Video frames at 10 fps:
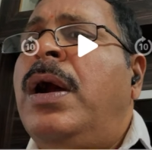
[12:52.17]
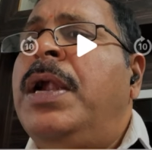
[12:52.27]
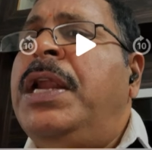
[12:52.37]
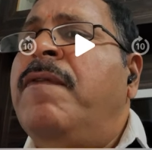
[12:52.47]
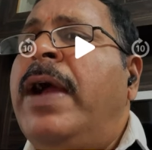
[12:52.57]

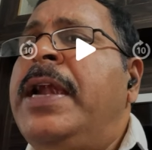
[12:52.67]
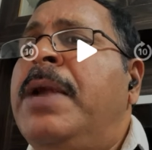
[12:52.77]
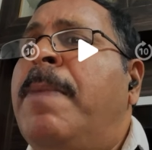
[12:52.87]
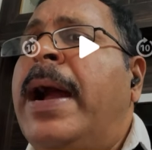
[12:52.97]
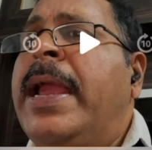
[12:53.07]
divided
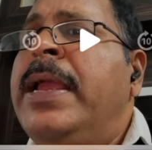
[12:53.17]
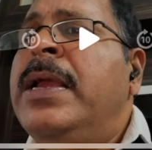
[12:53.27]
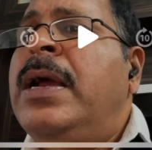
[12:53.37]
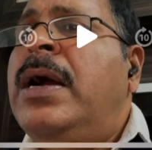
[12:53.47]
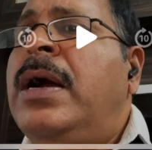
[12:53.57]
by
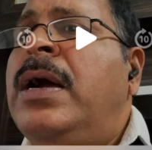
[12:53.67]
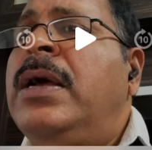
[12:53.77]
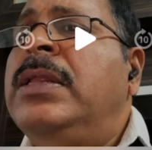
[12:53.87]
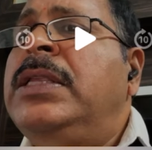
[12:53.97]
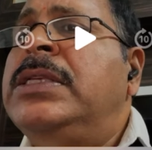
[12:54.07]

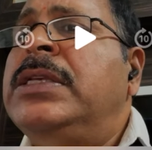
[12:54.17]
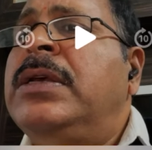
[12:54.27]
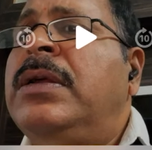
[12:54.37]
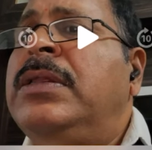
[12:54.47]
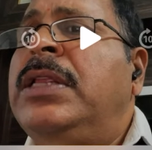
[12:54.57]
this
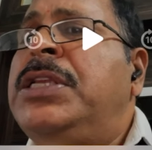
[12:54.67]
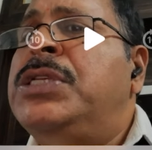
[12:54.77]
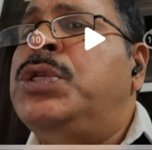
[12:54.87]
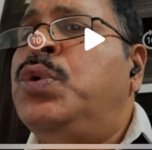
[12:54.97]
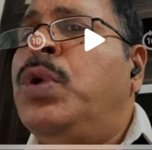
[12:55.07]
is
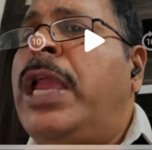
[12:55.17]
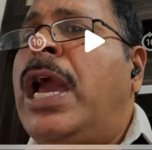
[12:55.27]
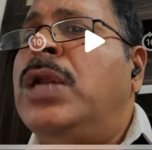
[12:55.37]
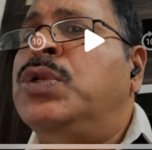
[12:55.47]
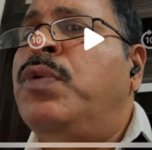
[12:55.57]
2k
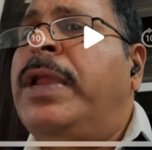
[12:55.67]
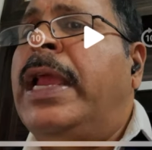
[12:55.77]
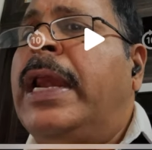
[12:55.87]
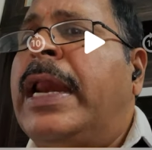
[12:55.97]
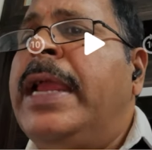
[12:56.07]
also we
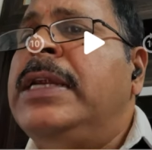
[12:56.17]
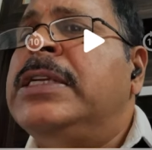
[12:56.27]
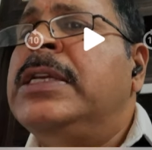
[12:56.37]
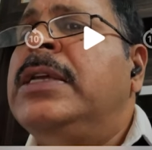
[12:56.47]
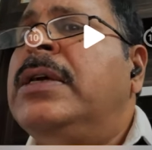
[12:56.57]
can write.
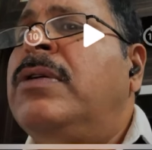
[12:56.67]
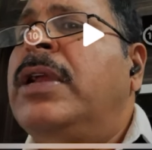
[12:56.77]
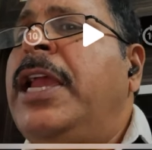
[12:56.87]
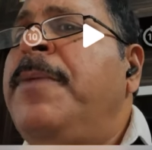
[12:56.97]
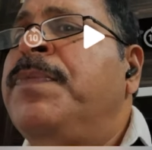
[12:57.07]

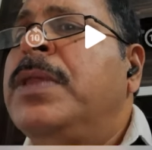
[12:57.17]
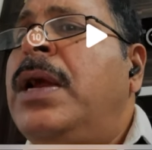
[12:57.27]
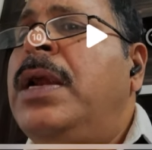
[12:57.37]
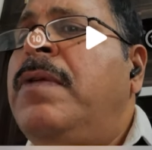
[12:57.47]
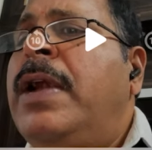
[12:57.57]
Okay,
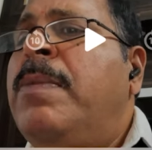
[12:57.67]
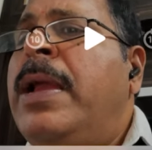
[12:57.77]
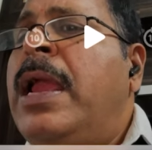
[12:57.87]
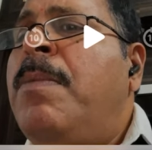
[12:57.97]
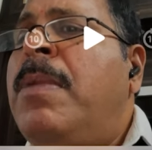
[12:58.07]
divided by
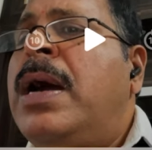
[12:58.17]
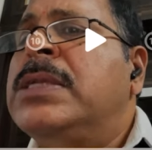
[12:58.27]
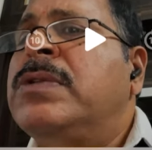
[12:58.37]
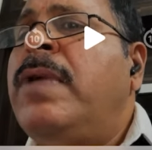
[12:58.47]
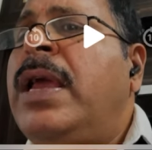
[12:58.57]
mr
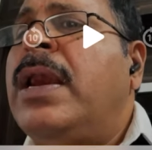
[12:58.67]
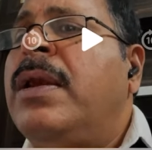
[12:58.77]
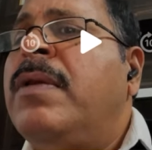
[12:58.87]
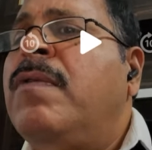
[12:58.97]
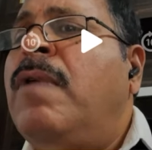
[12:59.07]
square.
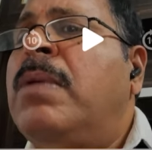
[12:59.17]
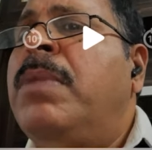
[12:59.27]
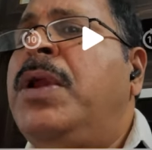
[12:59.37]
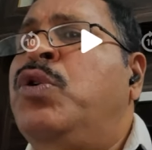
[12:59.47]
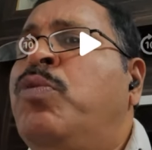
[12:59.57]
1
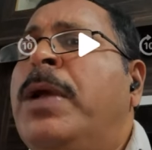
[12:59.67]
by 2 pi